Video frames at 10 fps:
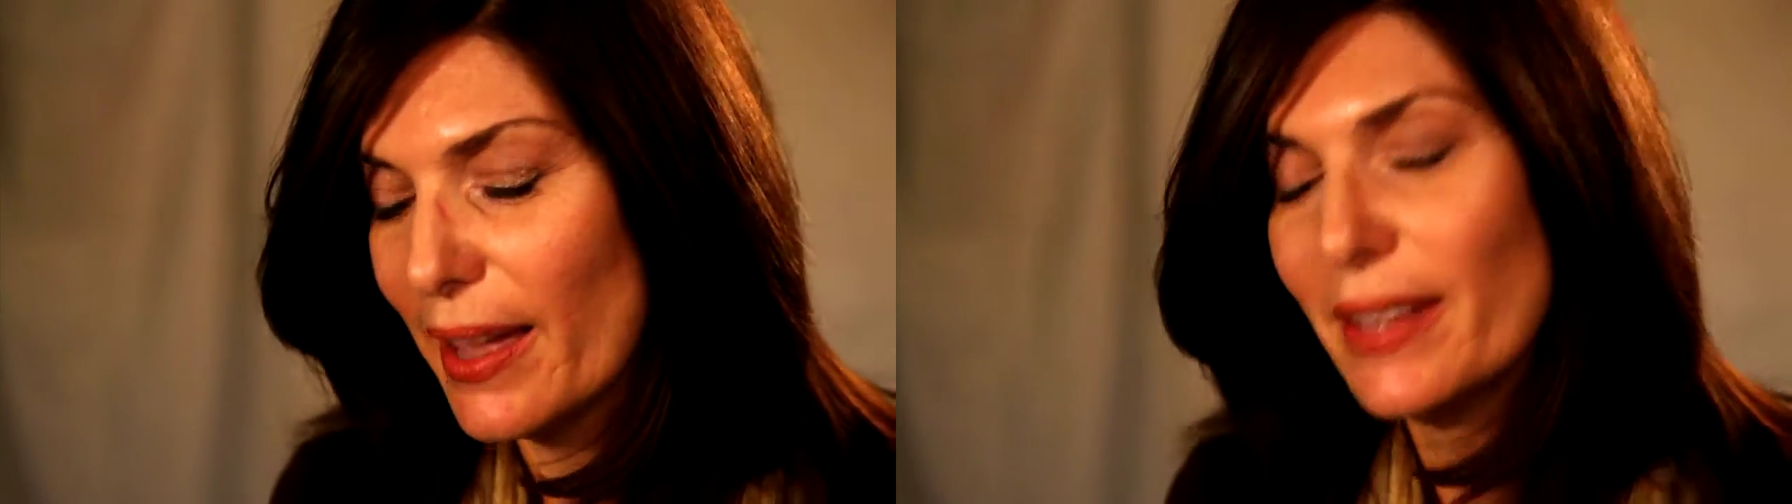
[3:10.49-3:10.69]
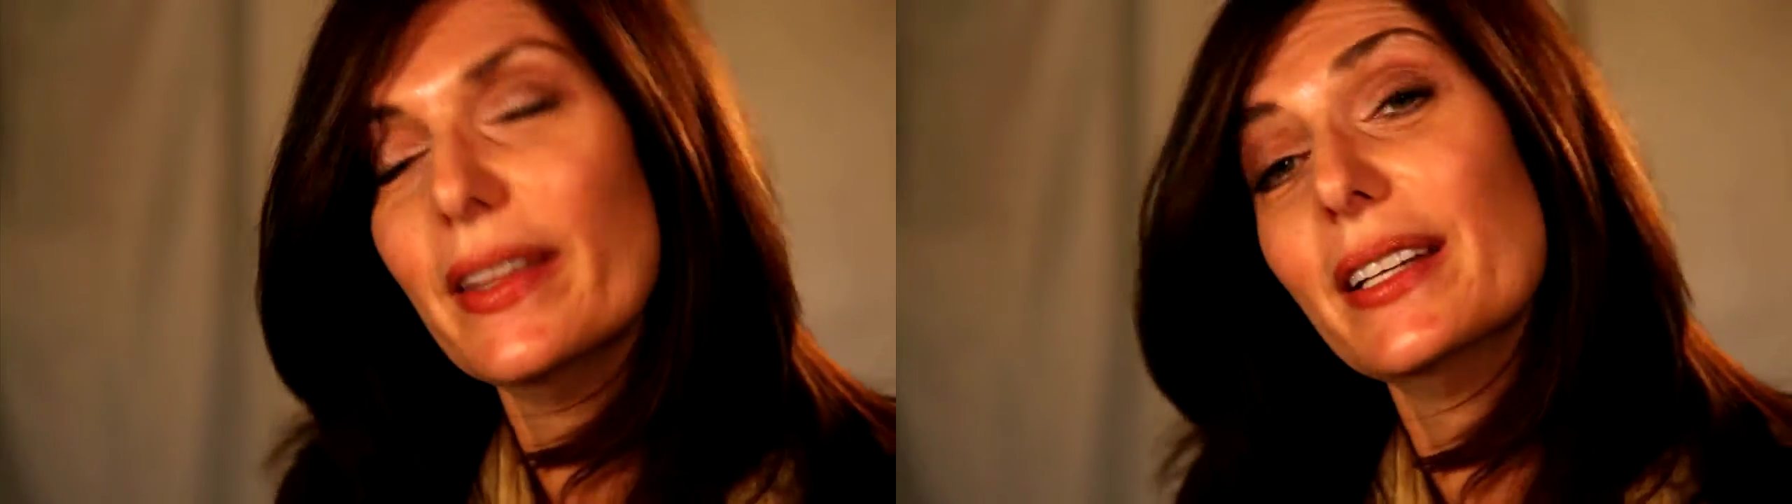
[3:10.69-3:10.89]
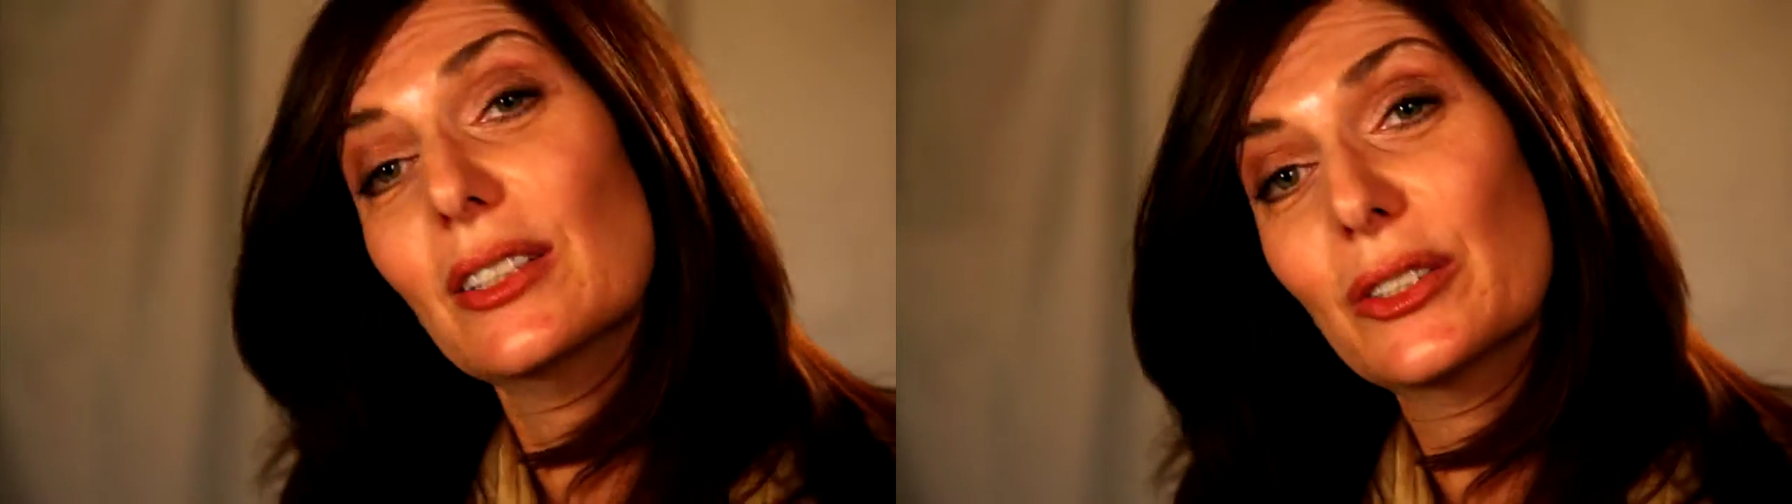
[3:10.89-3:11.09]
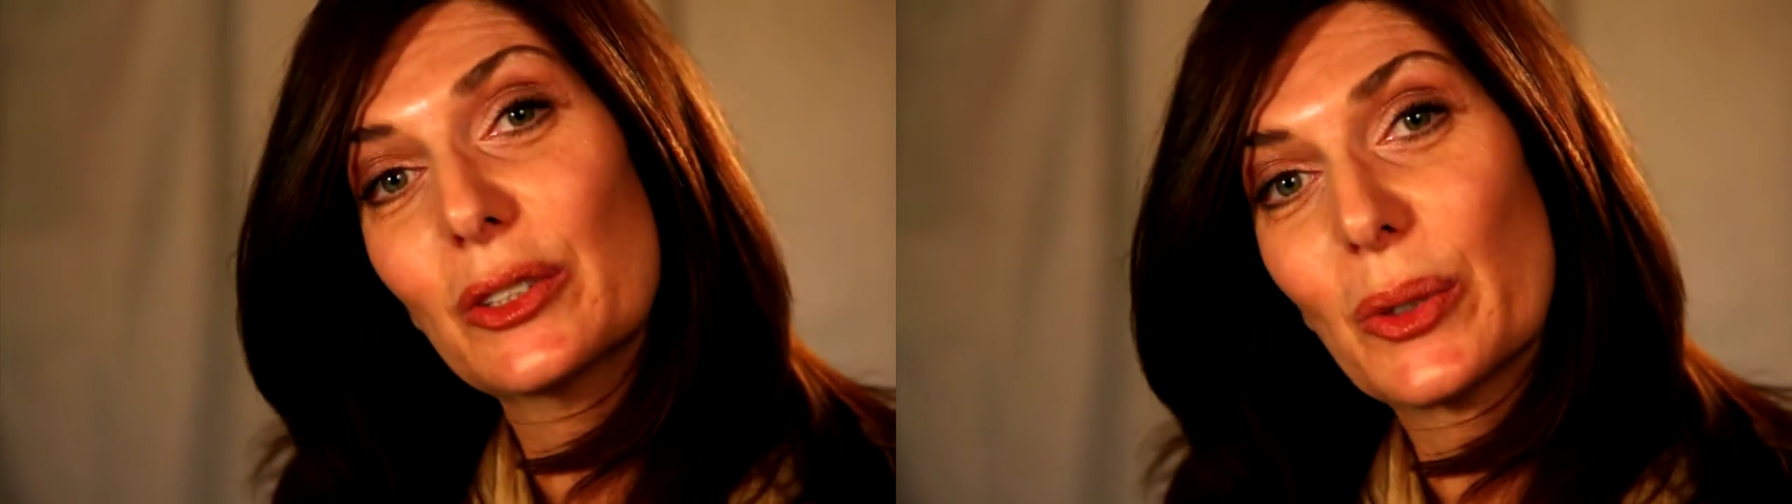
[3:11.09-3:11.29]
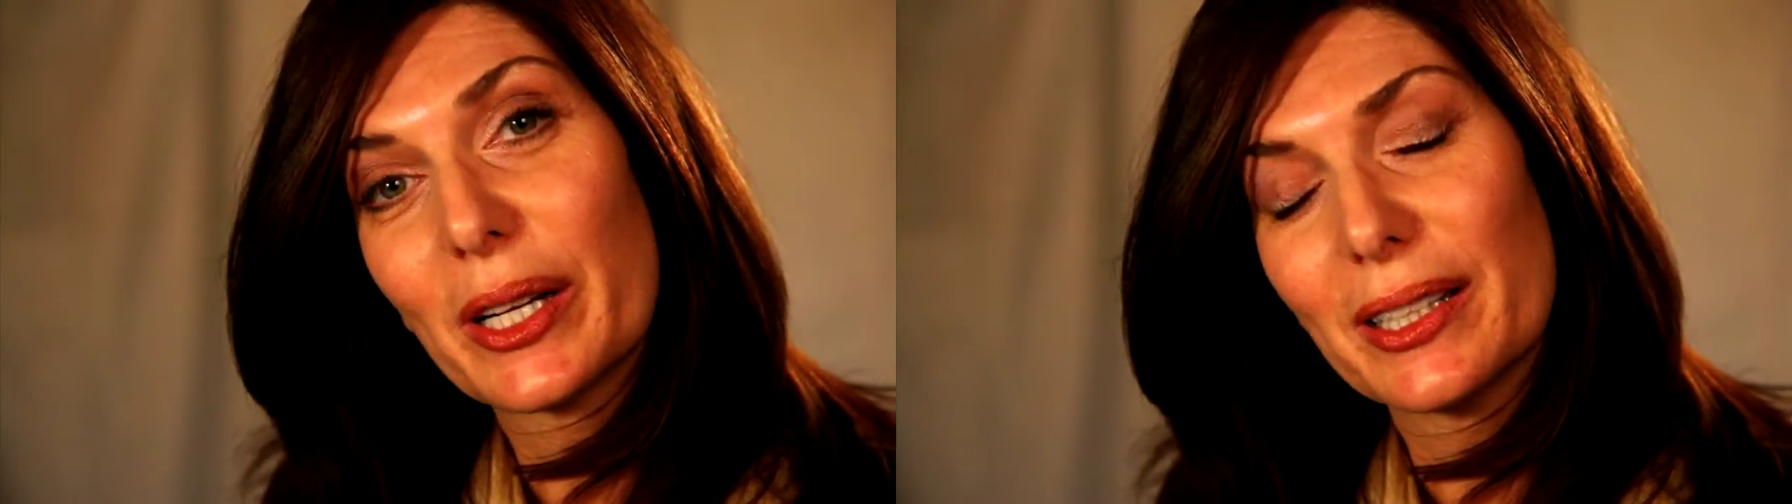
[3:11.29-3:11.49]
and they
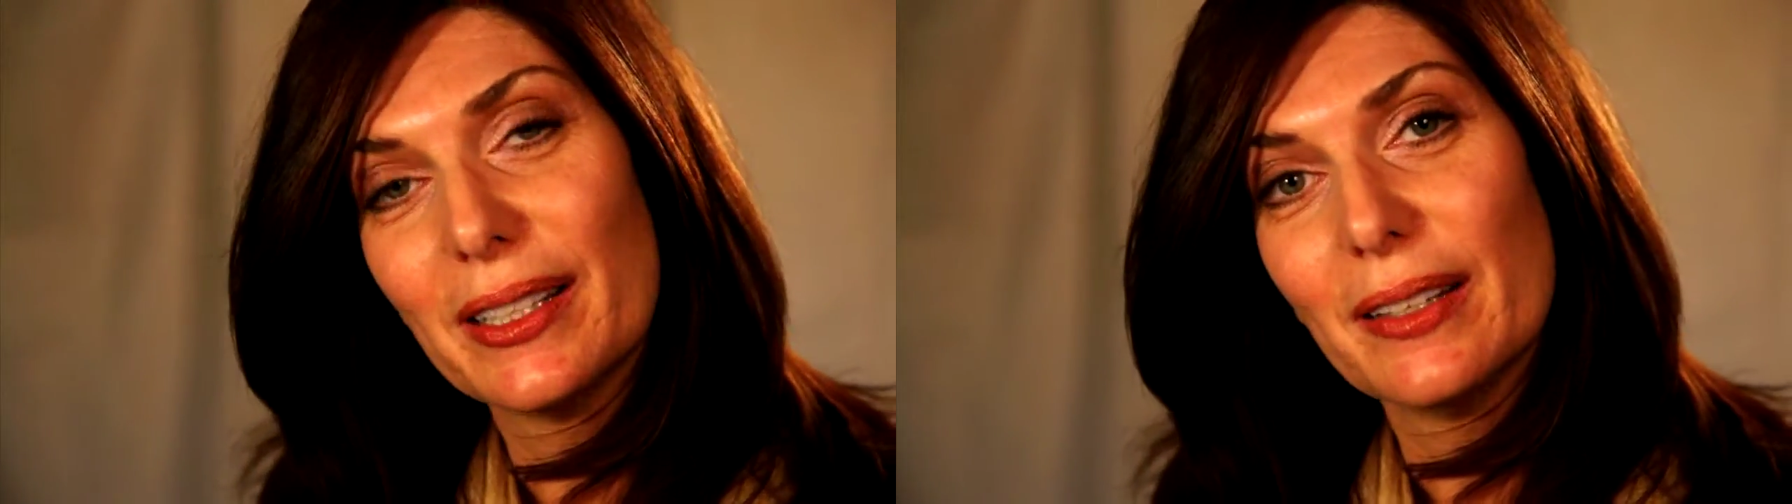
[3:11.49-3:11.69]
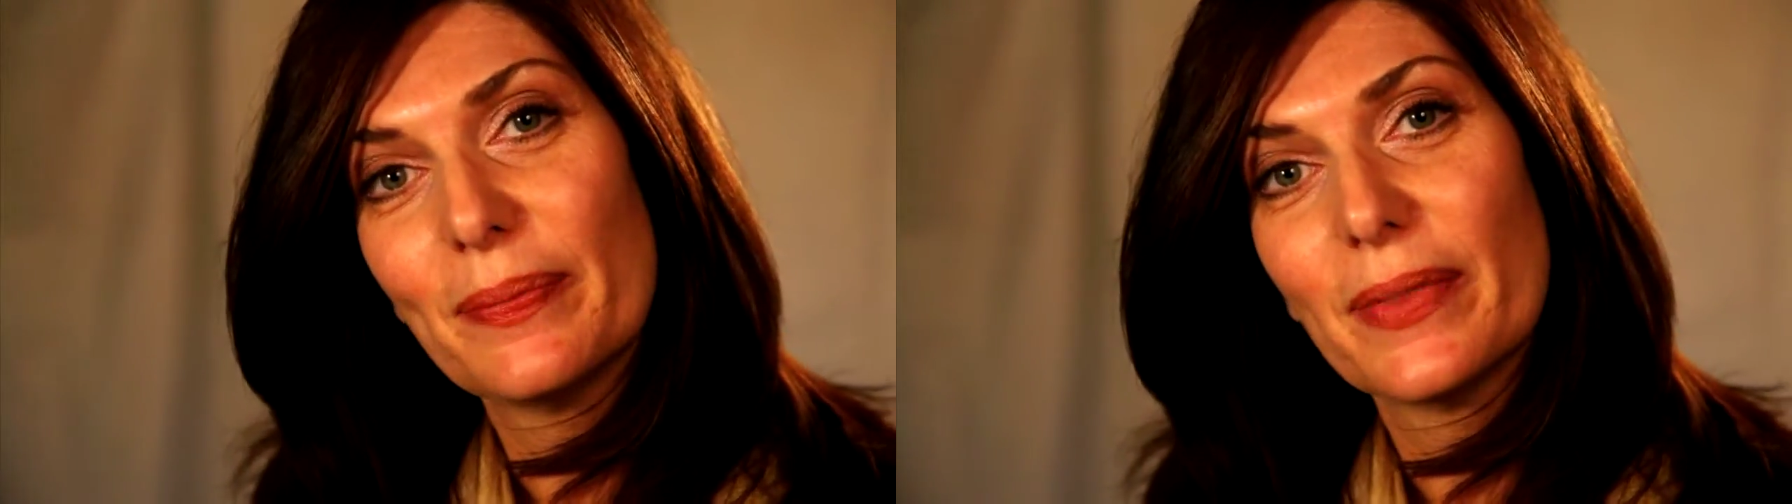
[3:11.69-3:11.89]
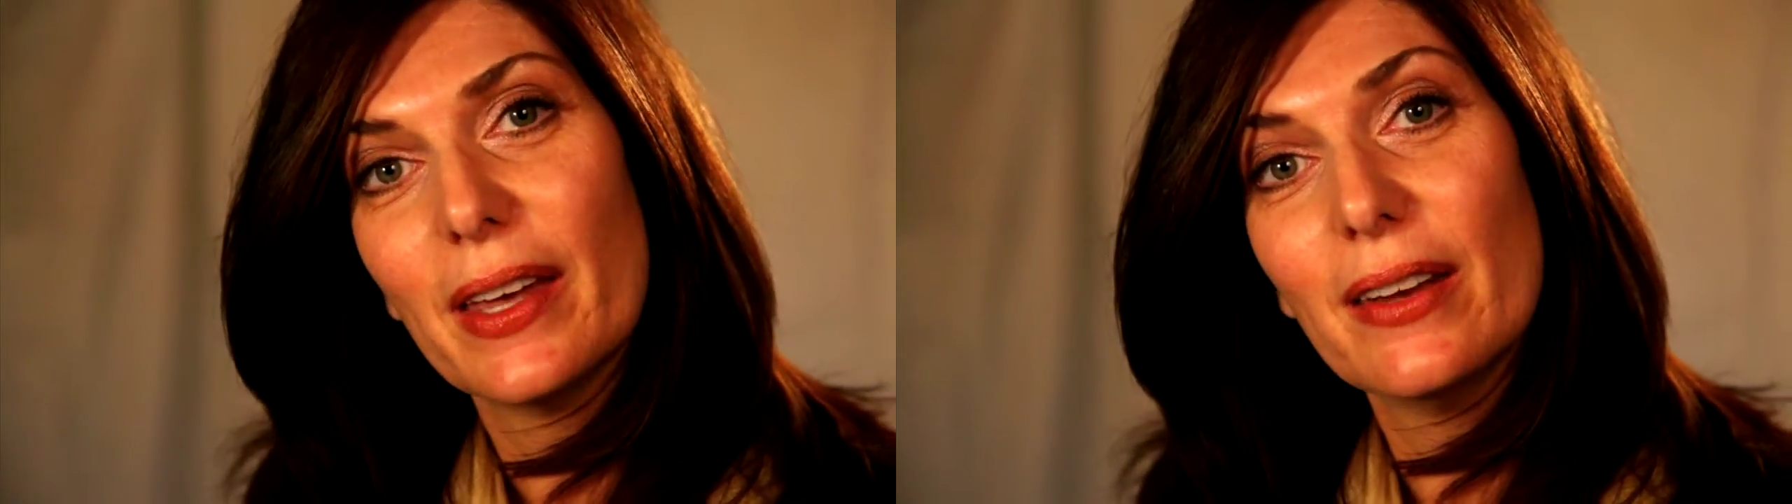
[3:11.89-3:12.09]
learned quickly.